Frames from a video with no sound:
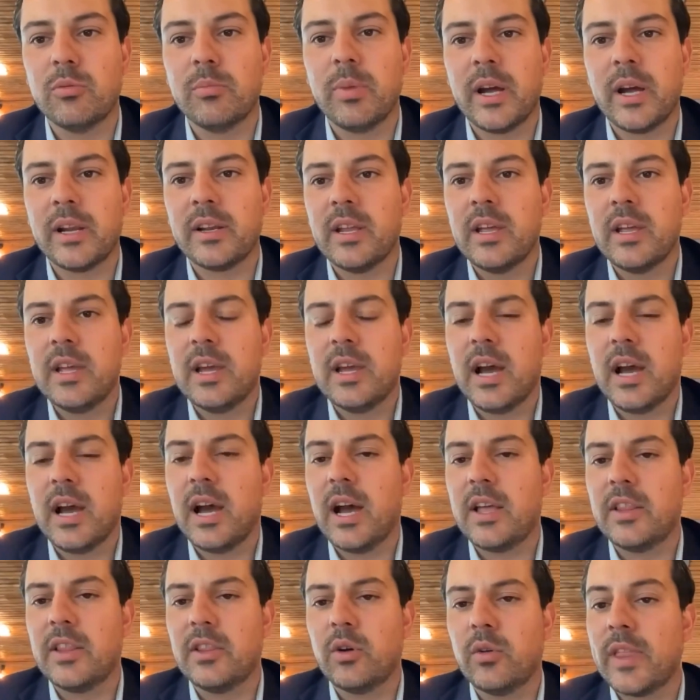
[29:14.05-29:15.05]
But
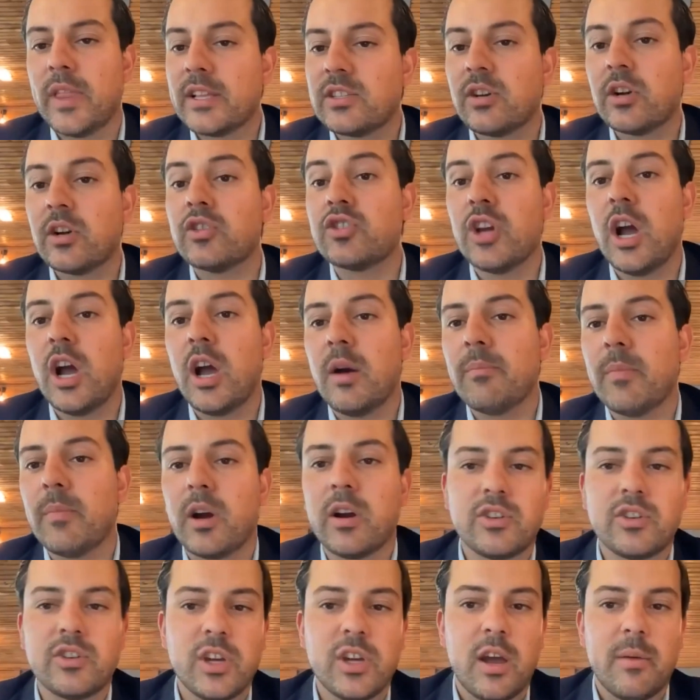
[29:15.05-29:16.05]
no, that's our job.
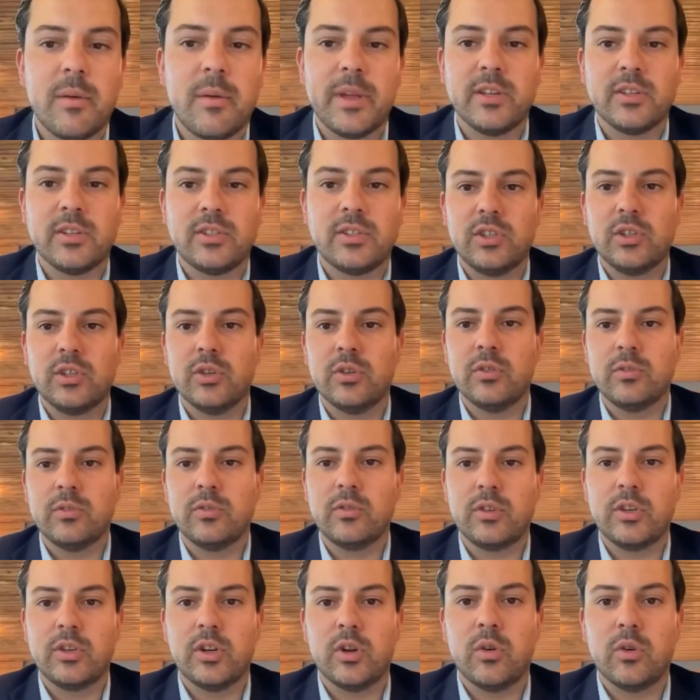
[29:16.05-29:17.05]
Our job is to,
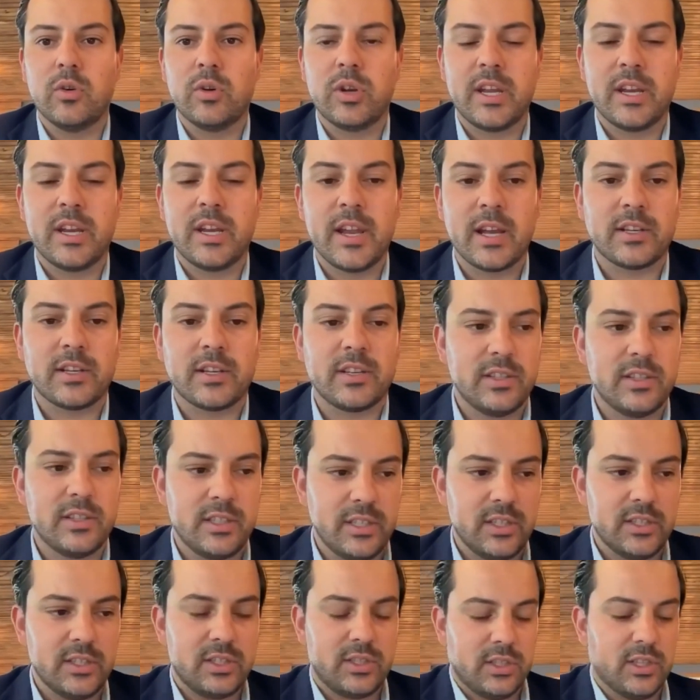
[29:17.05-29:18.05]
connect
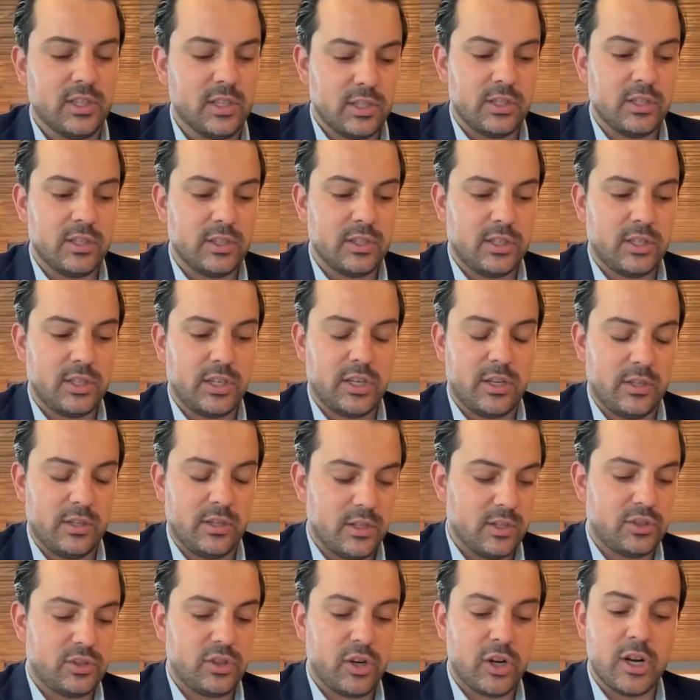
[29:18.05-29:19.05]

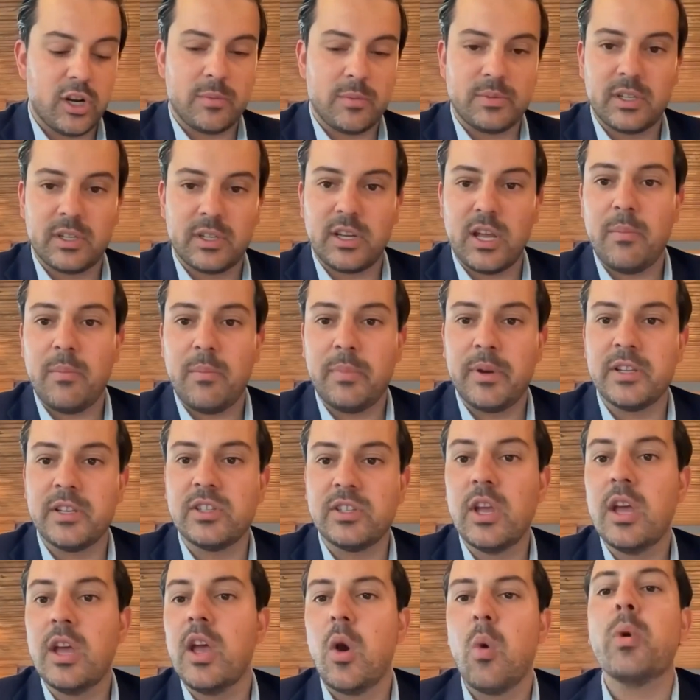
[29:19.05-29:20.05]
the startups, the companies
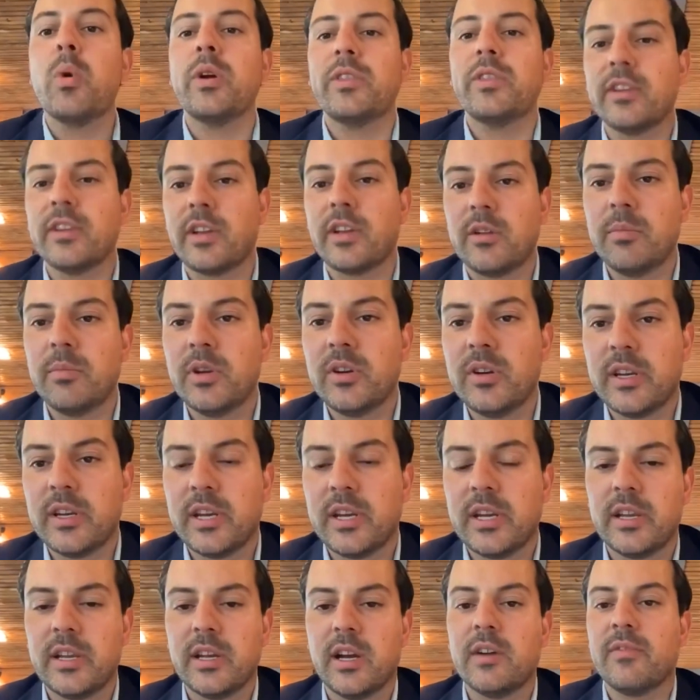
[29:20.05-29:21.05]
with the
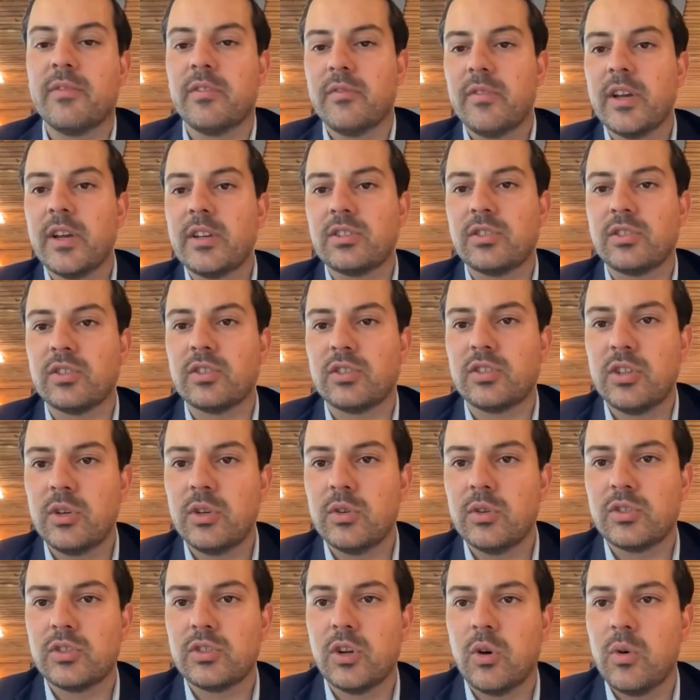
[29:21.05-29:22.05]
community of investors too.
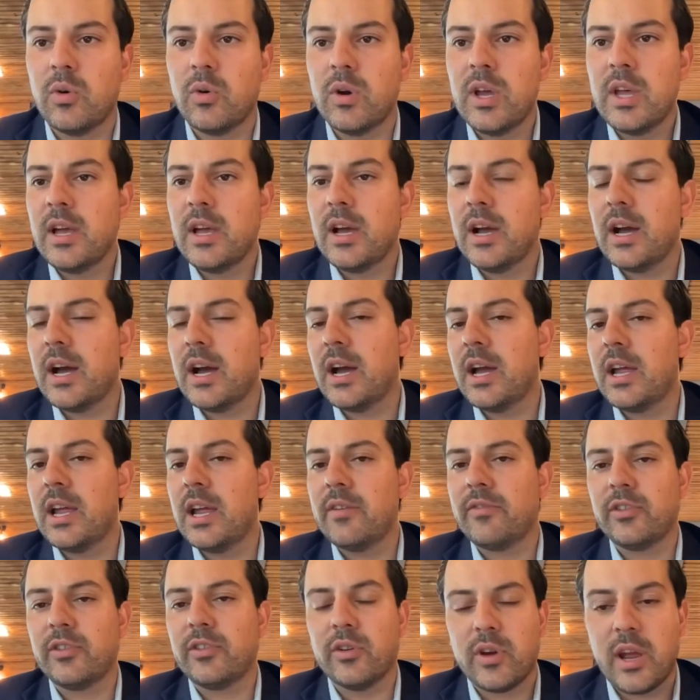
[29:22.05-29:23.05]
So
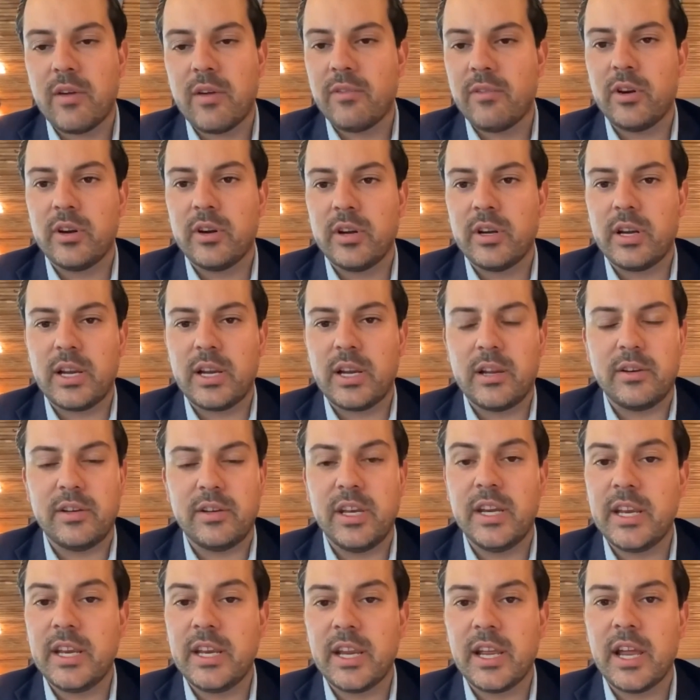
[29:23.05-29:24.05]
if you're ever
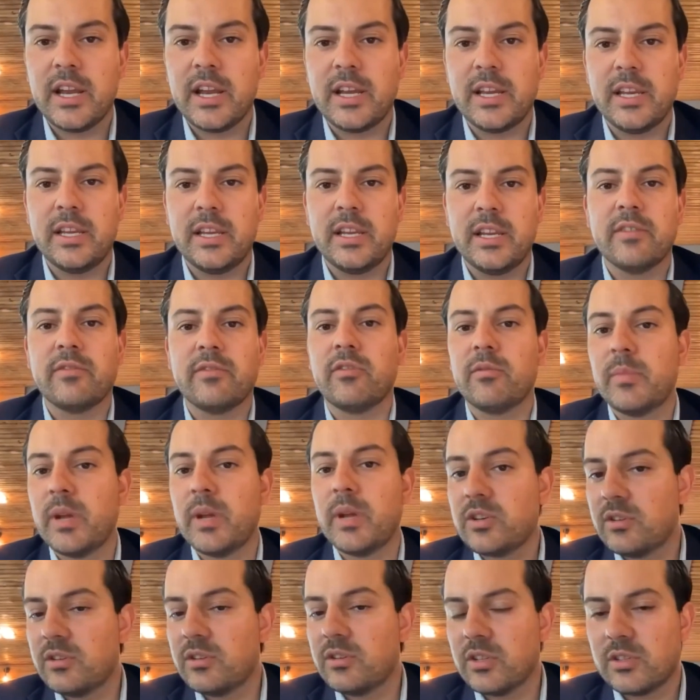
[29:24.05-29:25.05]
needing any
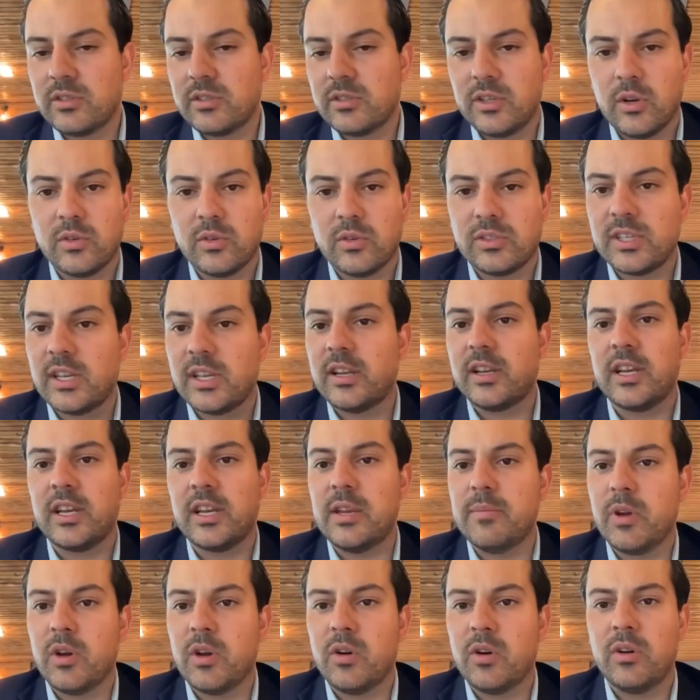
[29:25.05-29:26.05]
information, just, send an
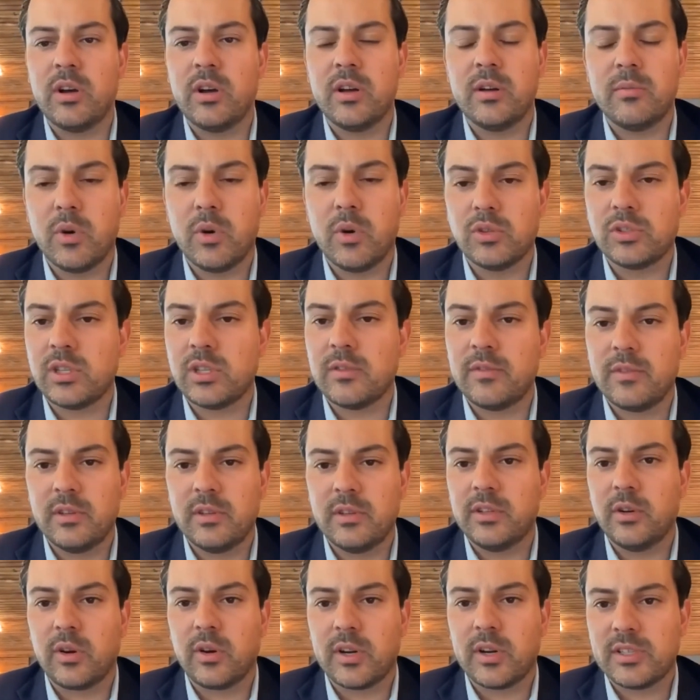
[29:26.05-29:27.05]
email. Most of
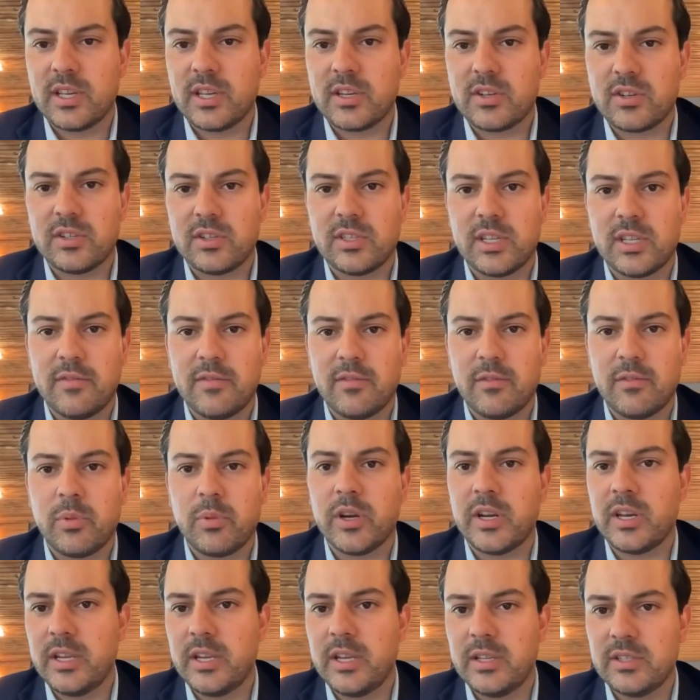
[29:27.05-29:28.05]
the organizations have a
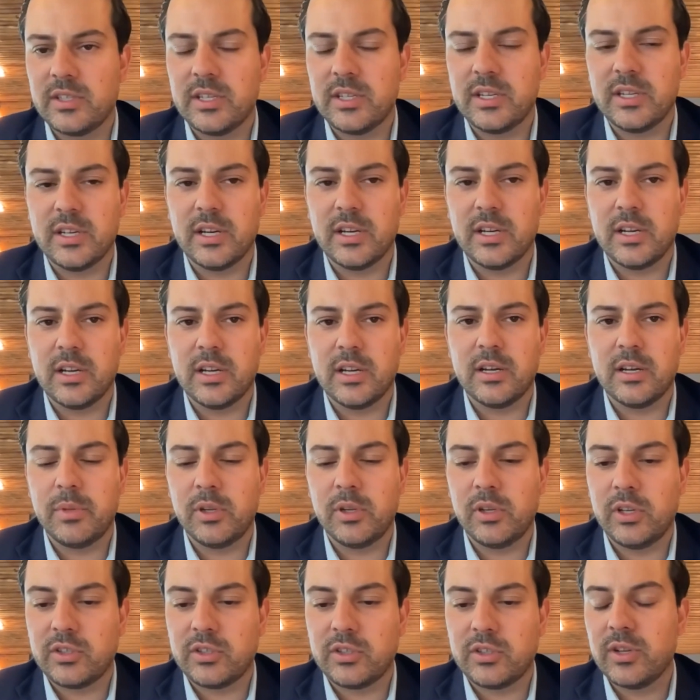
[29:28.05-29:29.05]
pretty easy
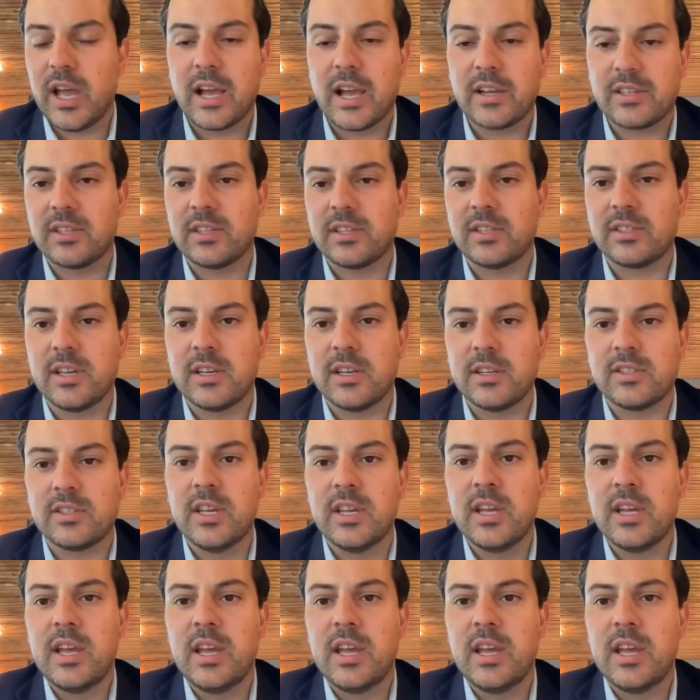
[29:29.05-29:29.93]
ability to access us.